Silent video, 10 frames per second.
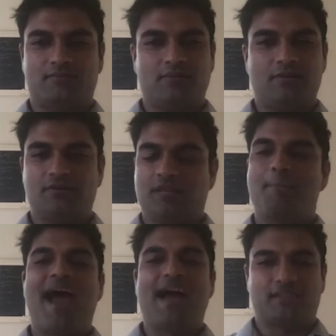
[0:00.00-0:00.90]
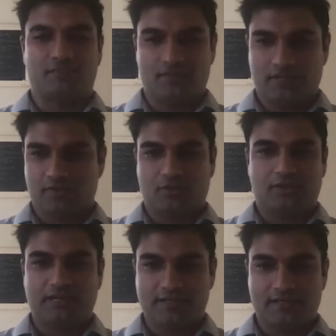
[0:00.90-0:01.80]
it was a massive sales
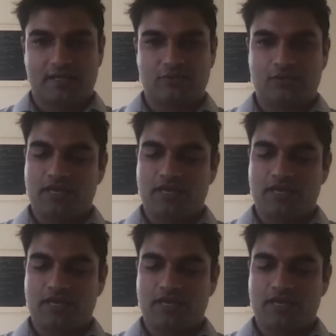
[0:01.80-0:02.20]
organization,